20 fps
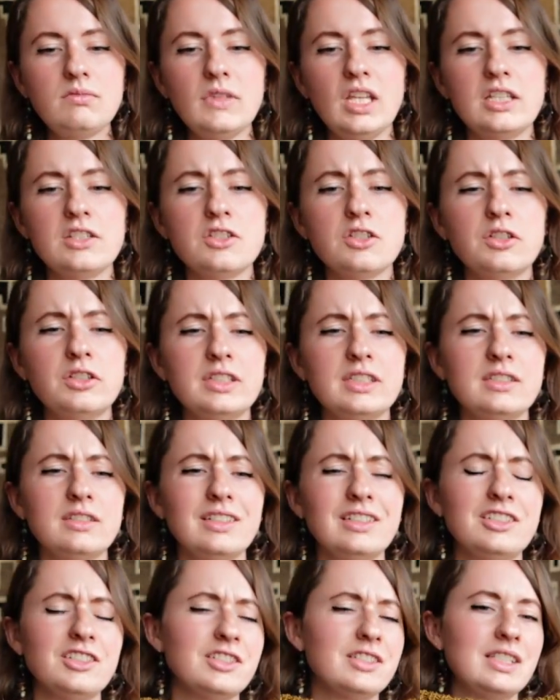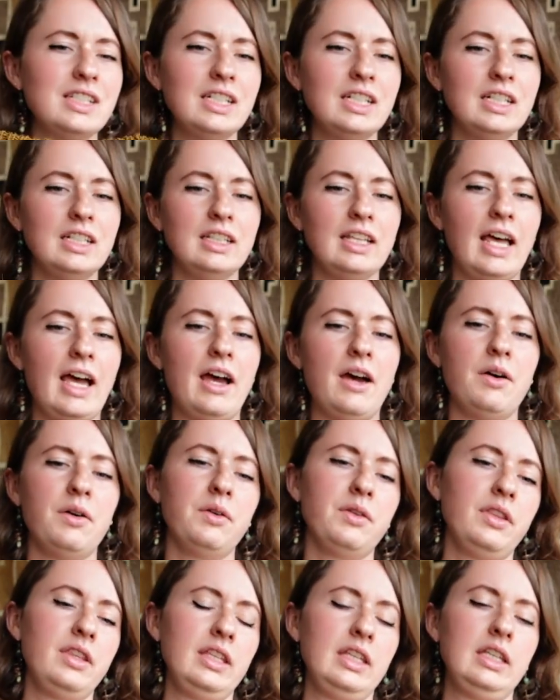and so it just didn't
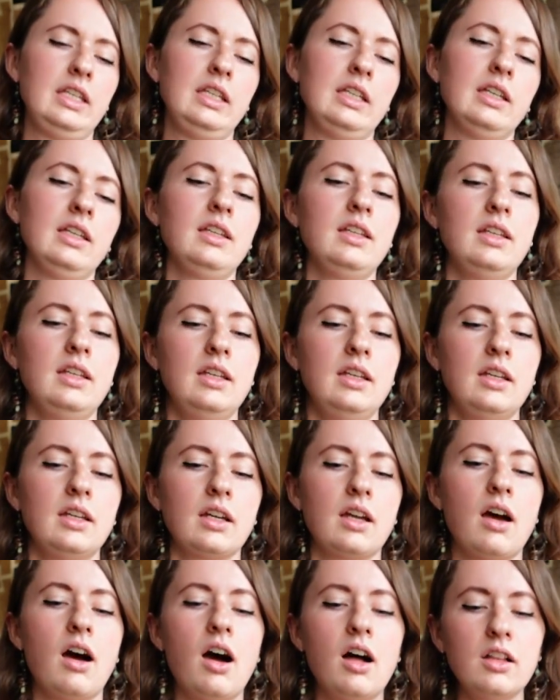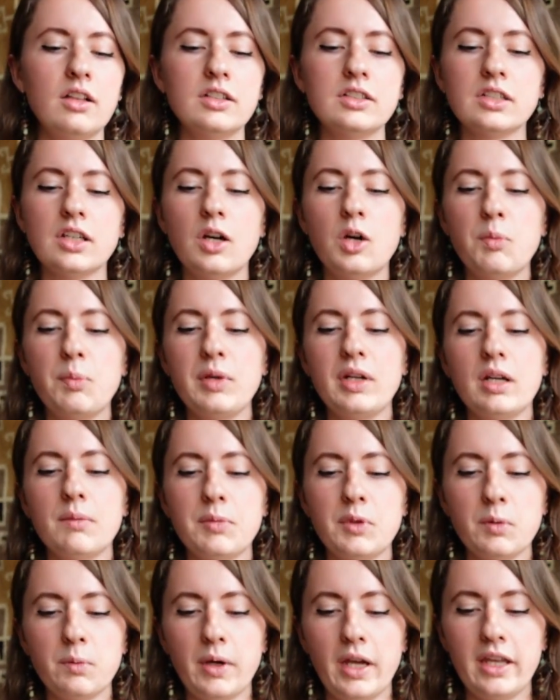allow the collar to open up
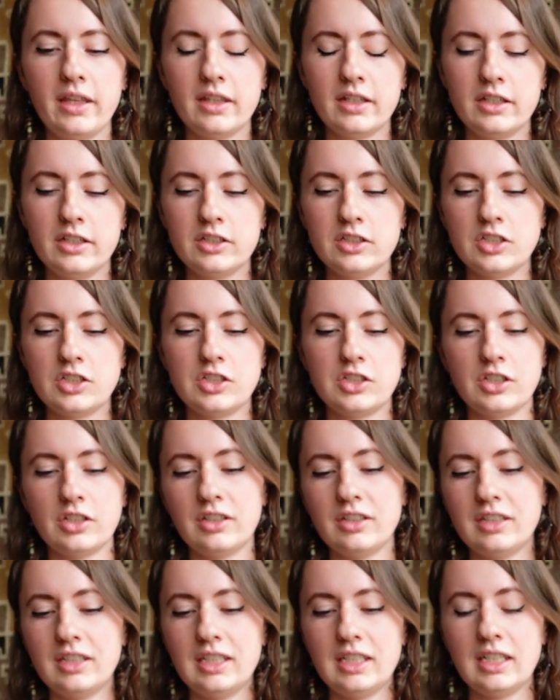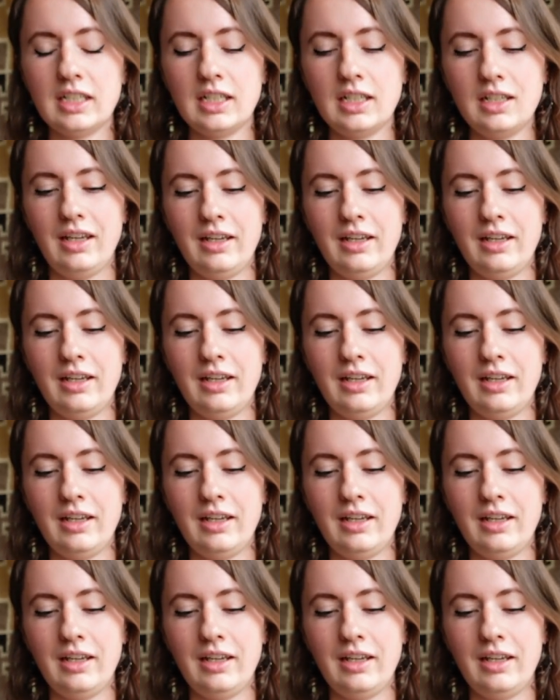the way that it should.